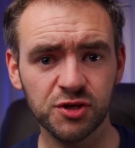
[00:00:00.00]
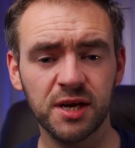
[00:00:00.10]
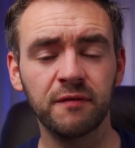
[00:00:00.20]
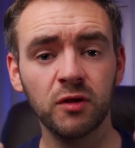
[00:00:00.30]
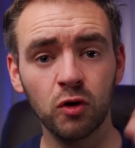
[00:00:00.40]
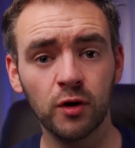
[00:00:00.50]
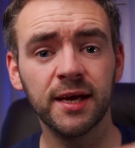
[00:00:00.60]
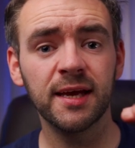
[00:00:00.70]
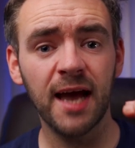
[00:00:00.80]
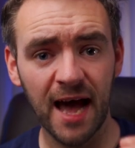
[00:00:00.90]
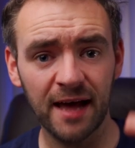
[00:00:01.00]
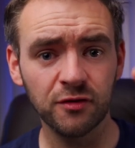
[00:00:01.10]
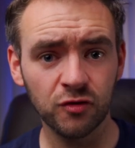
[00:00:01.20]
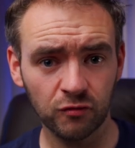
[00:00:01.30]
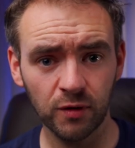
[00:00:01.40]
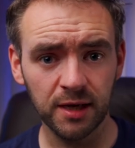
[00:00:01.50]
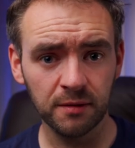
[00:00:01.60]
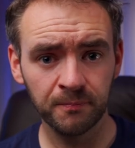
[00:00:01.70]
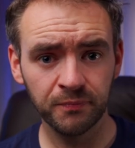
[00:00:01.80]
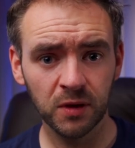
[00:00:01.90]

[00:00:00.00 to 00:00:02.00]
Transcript: yourself looking at the screen.